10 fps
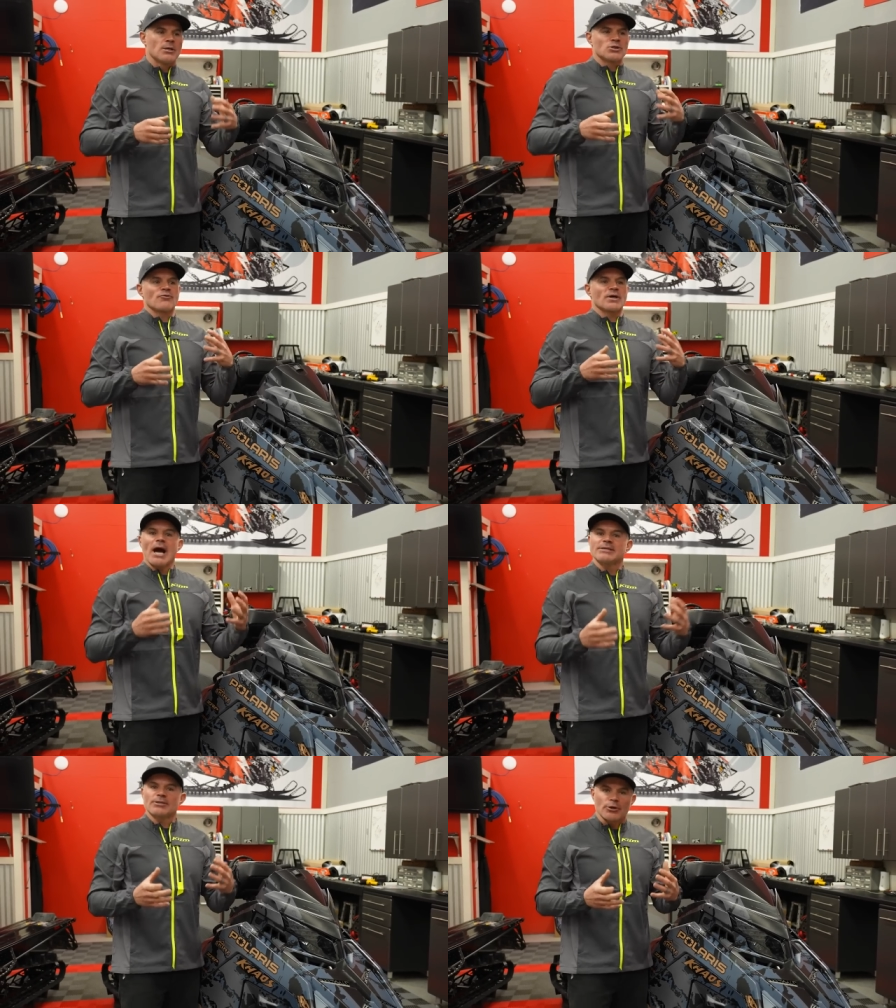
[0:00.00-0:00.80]
So for
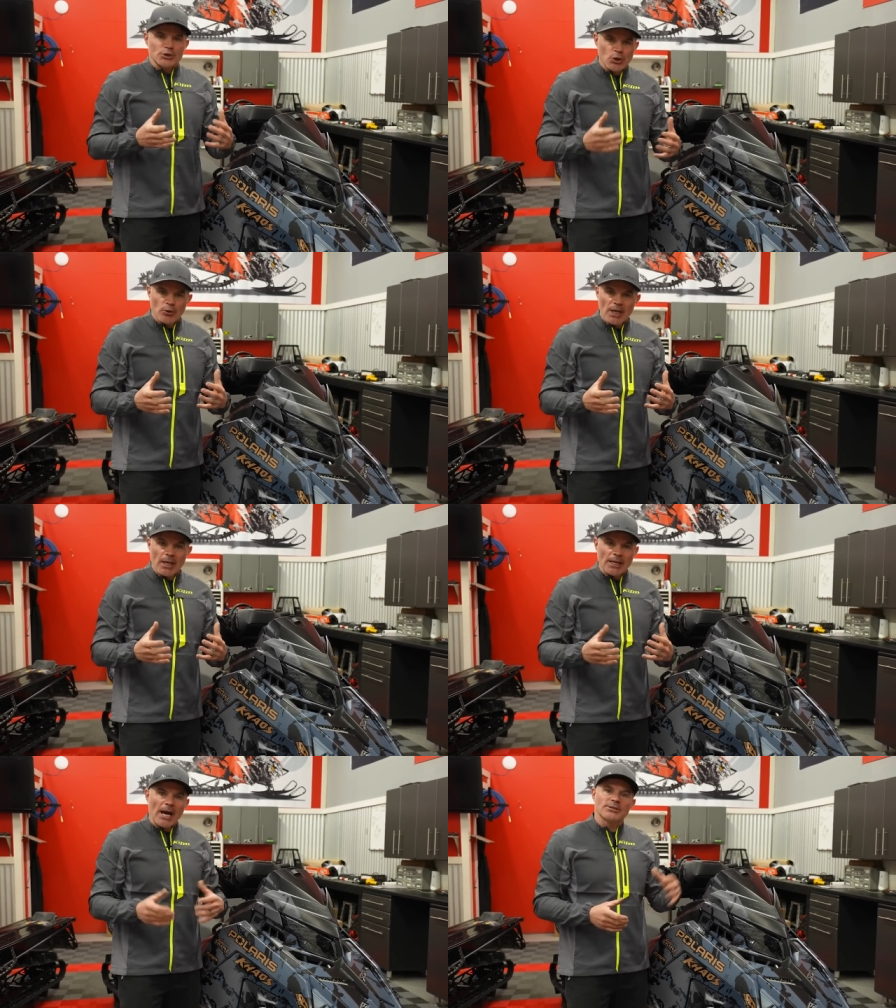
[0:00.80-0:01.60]
guys that are
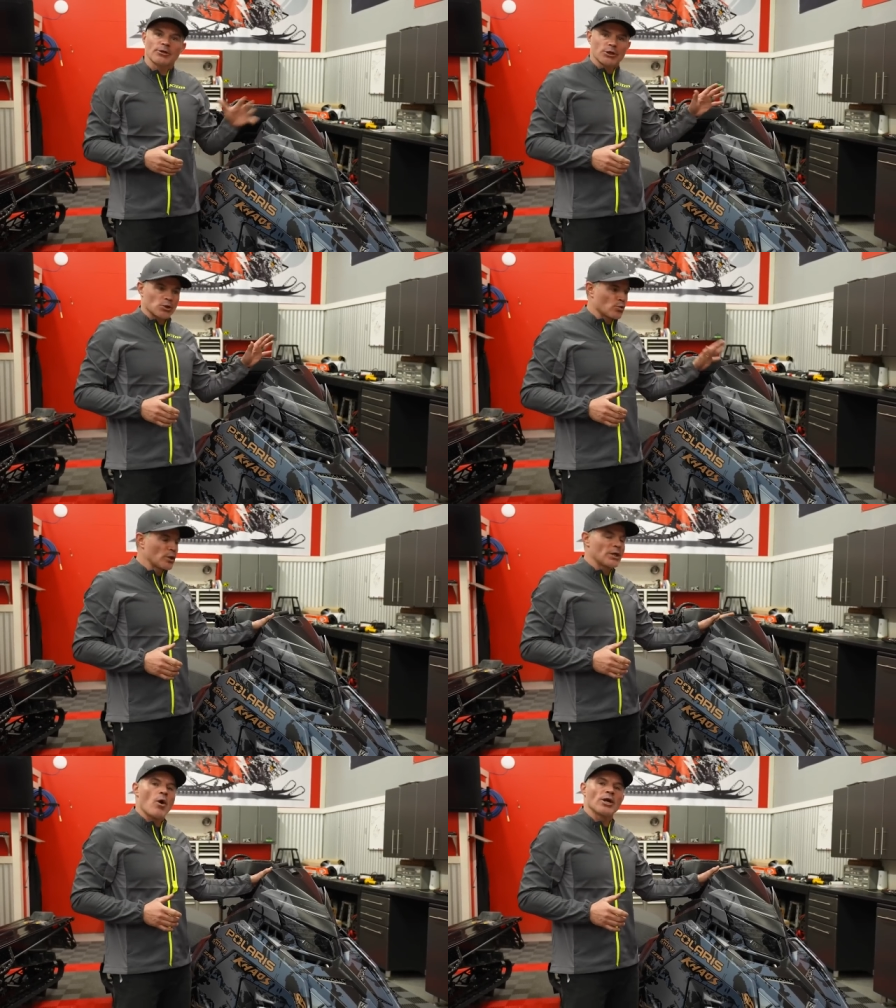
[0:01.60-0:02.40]
tuning and guys that are just
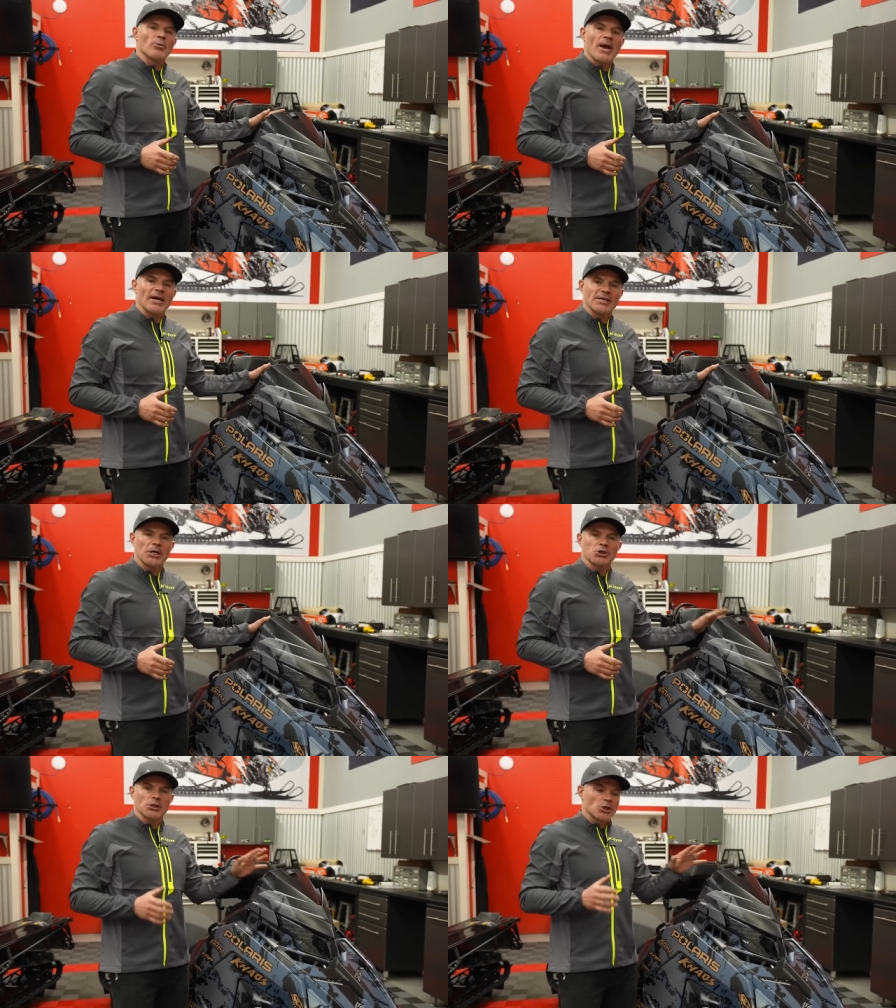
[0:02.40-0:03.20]
really wanting to pay
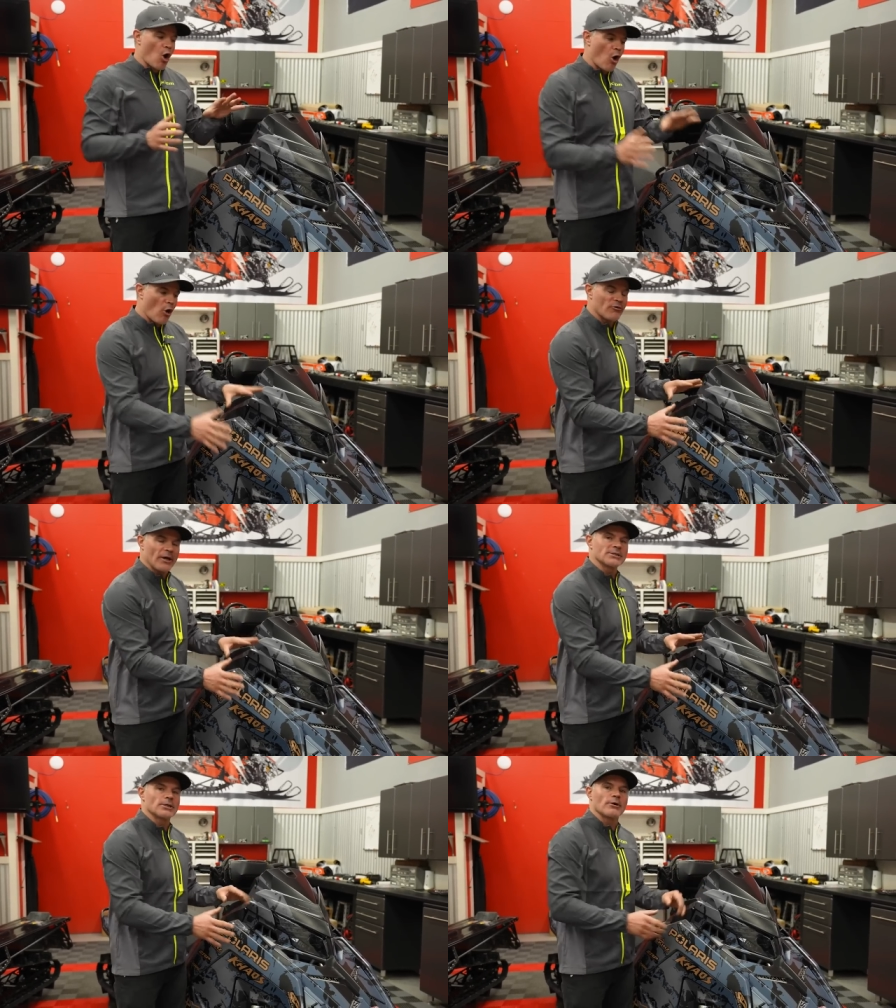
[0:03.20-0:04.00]
attention to all
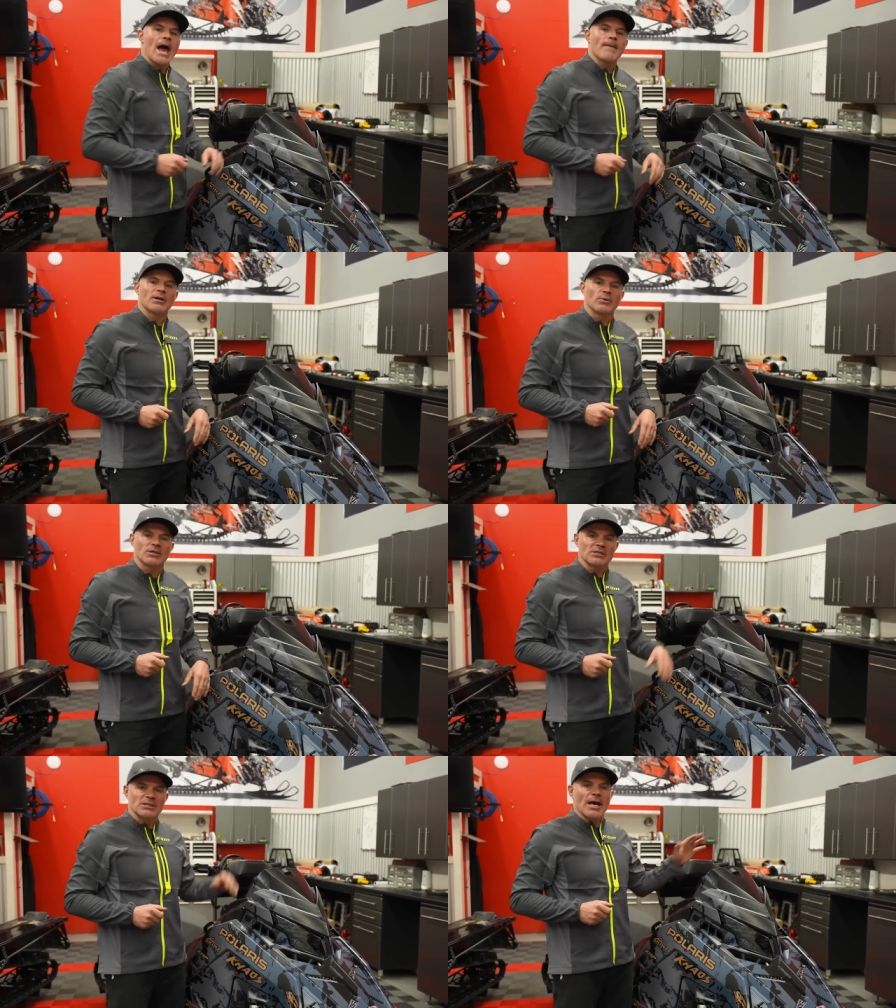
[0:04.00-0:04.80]
things that are happening with
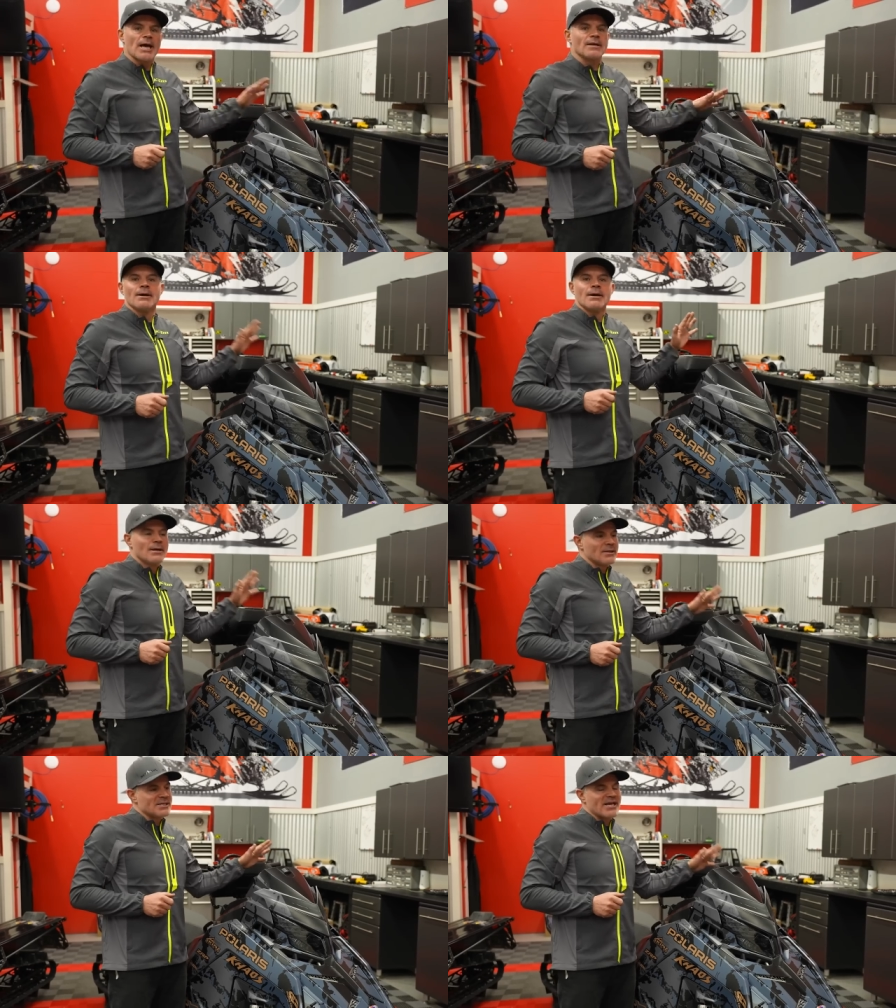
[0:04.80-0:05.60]
the sled,
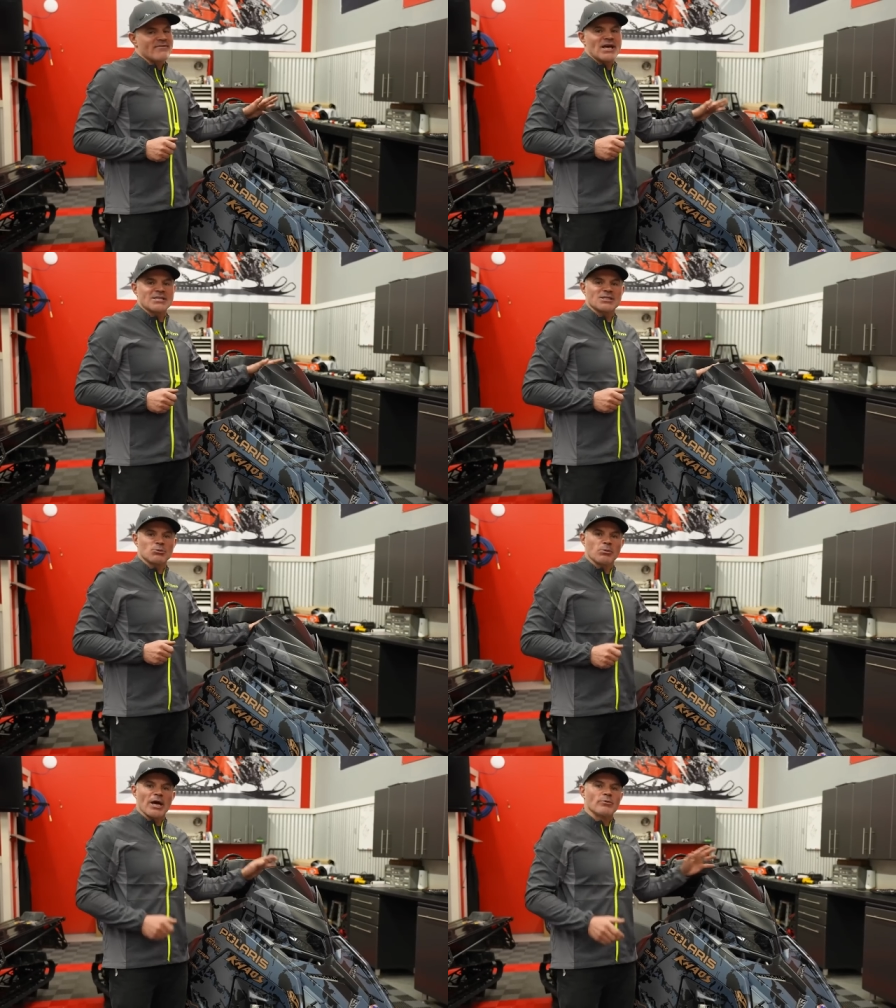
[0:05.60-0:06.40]
the 7S
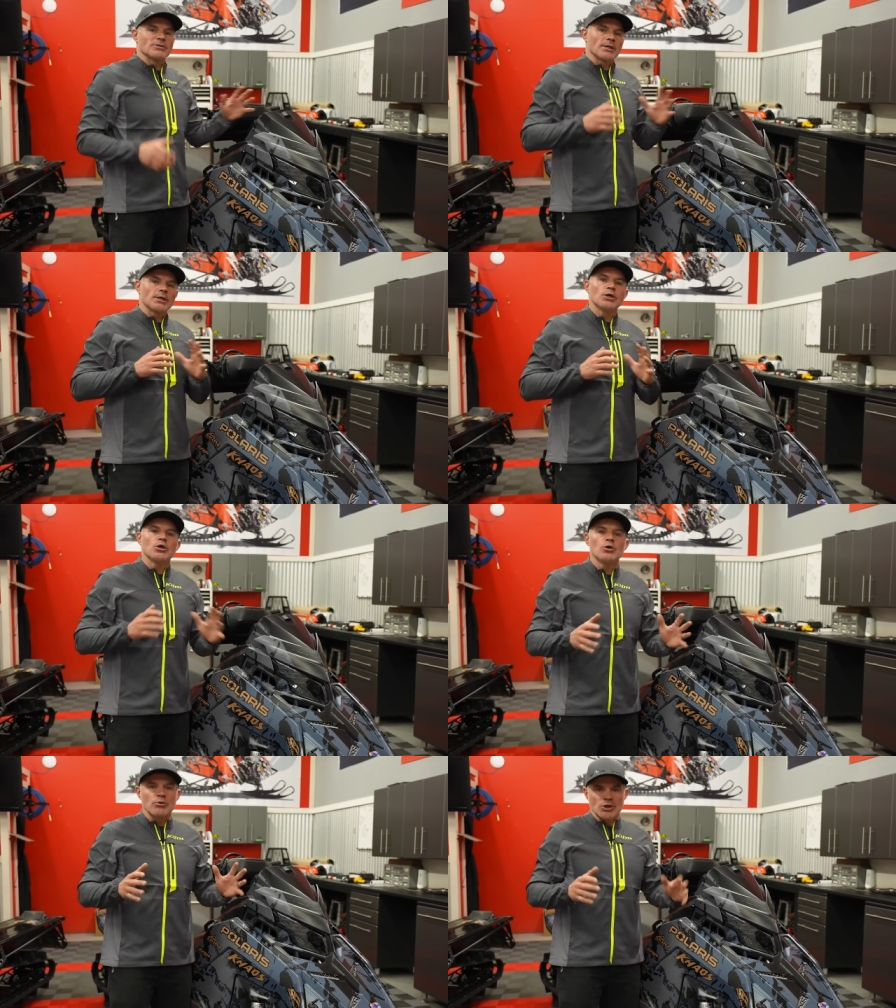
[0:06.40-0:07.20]
display was a
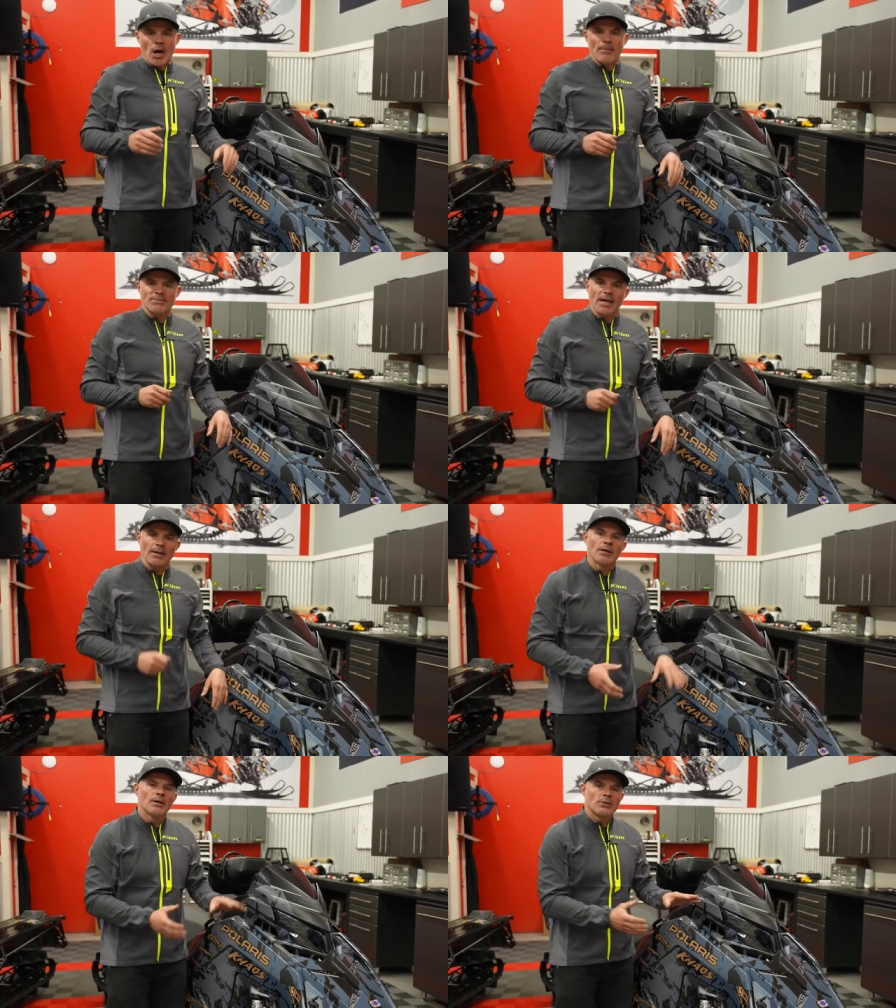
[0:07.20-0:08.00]
huge
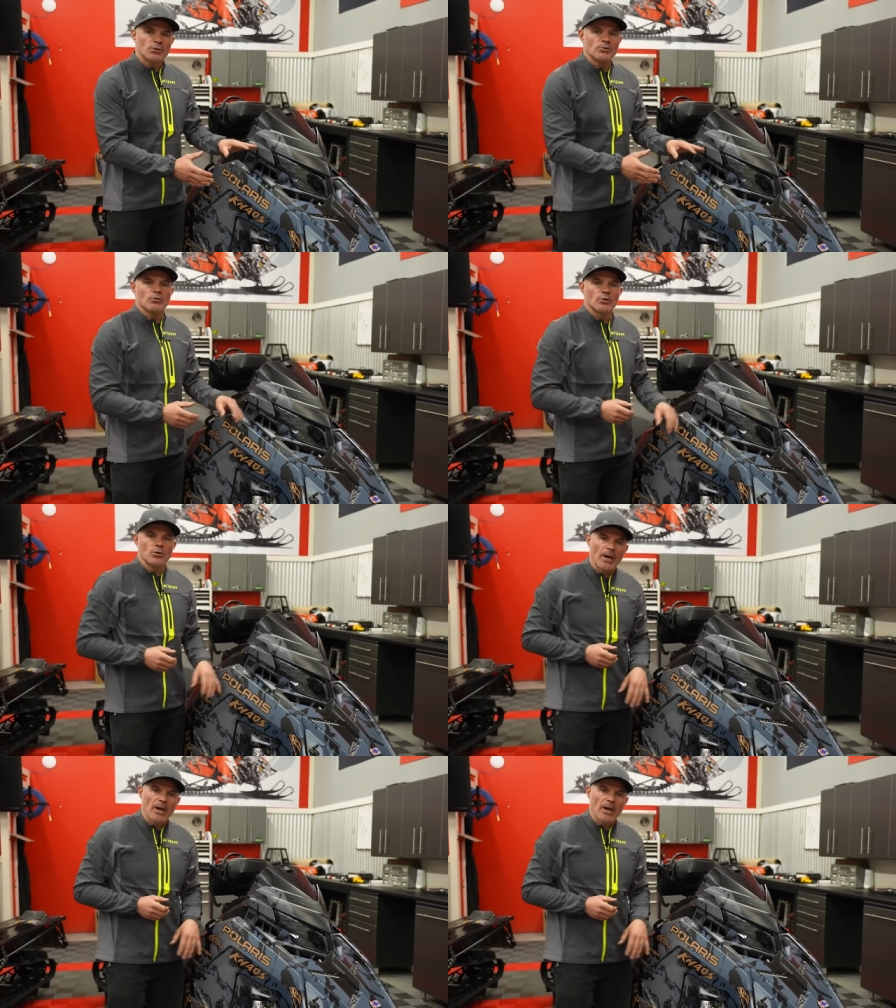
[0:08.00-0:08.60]
update to the new